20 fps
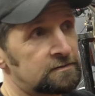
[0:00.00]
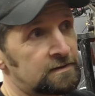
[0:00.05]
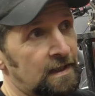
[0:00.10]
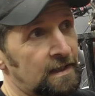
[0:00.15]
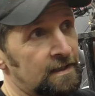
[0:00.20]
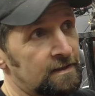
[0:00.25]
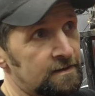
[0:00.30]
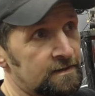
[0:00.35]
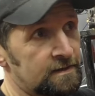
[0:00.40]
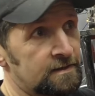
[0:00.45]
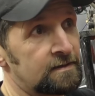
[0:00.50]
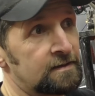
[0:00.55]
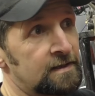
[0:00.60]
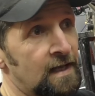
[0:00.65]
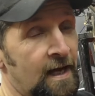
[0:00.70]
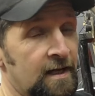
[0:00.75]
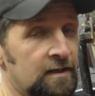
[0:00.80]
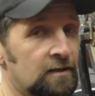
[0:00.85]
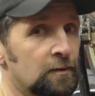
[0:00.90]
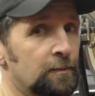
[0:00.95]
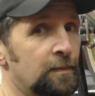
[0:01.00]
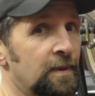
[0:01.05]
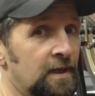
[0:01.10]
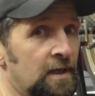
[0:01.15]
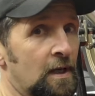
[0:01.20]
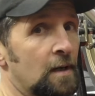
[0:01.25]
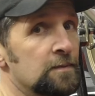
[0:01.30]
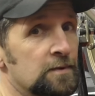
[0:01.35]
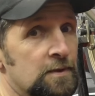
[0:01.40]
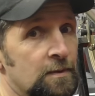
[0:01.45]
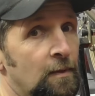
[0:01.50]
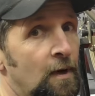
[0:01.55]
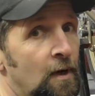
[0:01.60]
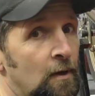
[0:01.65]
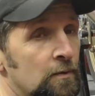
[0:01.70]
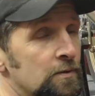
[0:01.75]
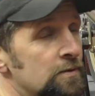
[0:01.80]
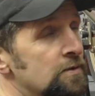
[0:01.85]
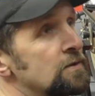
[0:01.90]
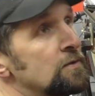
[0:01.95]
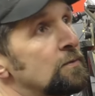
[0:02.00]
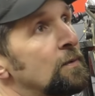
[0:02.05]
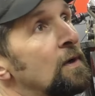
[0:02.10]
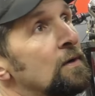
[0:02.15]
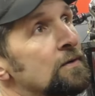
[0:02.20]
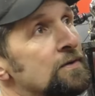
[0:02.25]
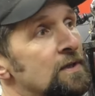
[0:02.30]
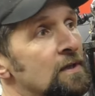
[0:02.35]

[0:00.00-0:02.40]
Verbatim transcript: and that could pick up some holes as well.